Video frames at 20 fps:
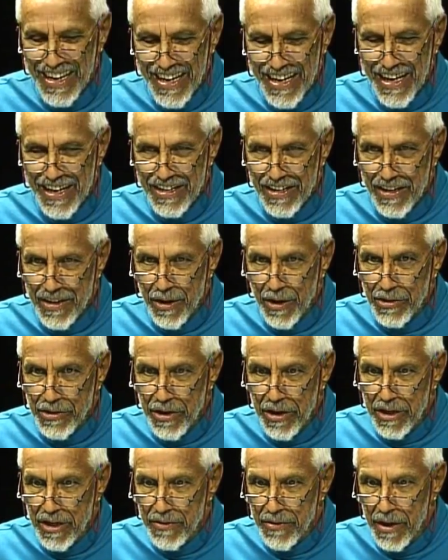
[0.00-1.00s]
It's an
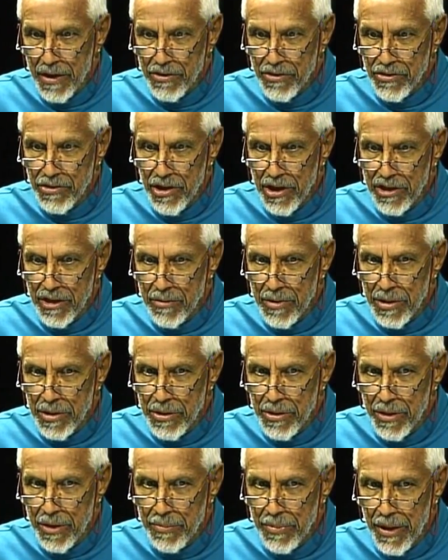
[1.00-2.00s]
alternative, a genuine
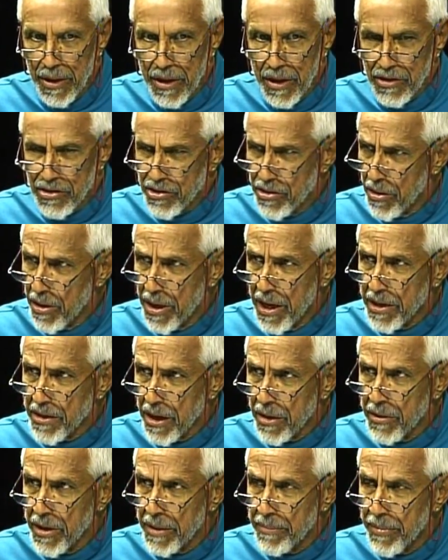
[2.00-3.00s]
third party. It's sort of like the
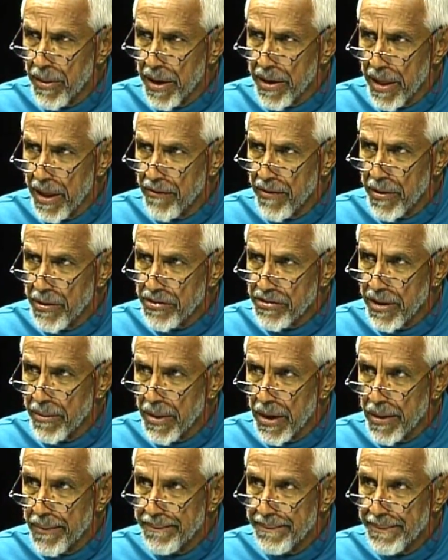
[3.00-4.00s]
Green Party, they're very
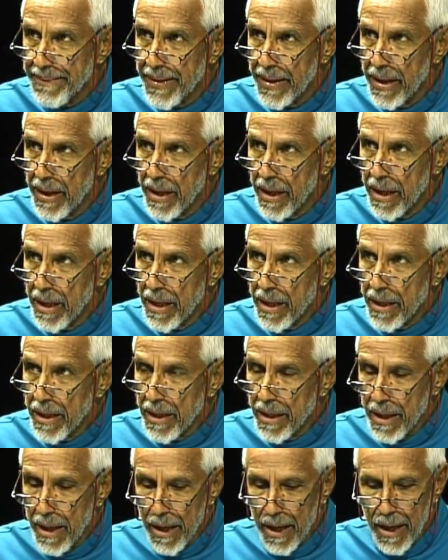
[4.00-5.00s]
similar. Uh-huh.
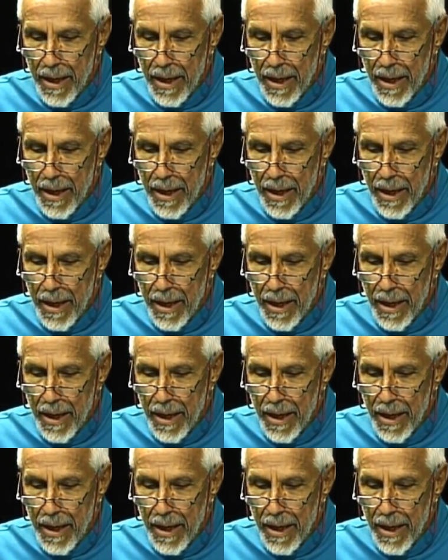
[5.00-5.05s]
Yeah.